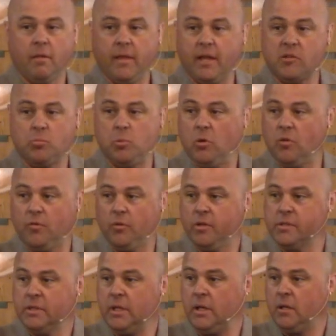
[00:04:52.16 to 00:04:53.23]
That's beautiful,
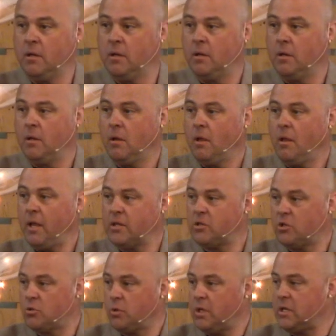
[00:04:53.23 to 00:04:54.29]
isn't it? That's
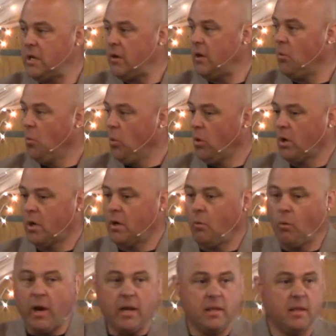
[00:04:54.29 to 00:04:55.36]
a Trinitarian
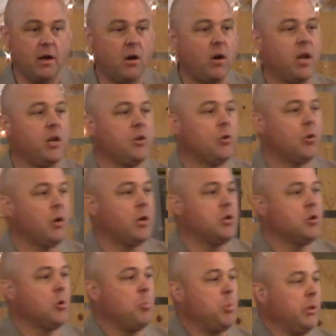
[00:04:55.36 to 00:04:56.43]
work right there in your, in
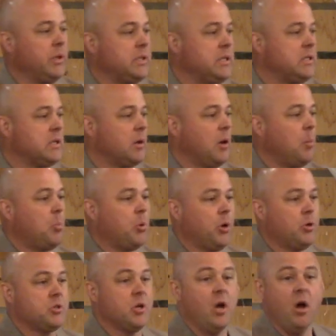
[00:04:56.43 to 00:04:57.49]
your ability to
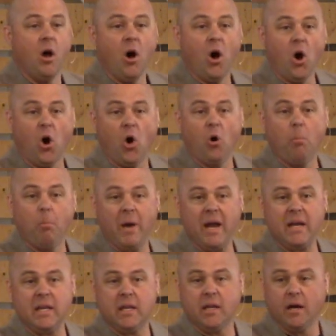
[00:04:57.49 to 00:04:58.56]
approach
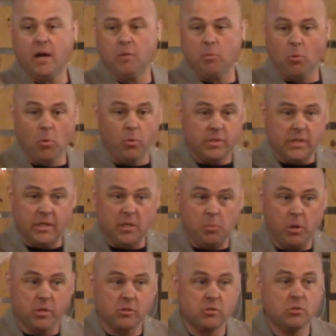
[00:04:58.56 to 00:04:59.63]
Almighty God. Remember what we said in the
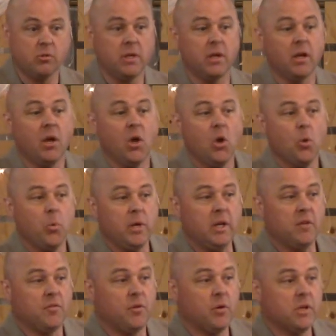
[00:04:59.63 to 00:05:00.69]
Apostles' Creed? We
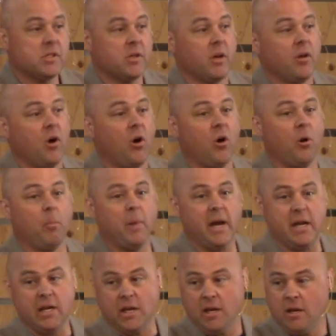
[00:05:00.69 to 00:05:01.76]
need to focus on
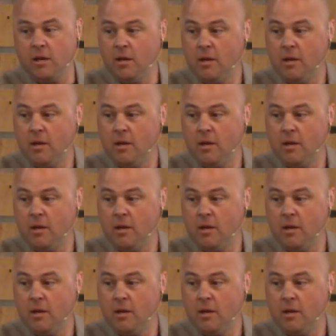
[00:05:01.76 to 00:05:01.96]
Almighty.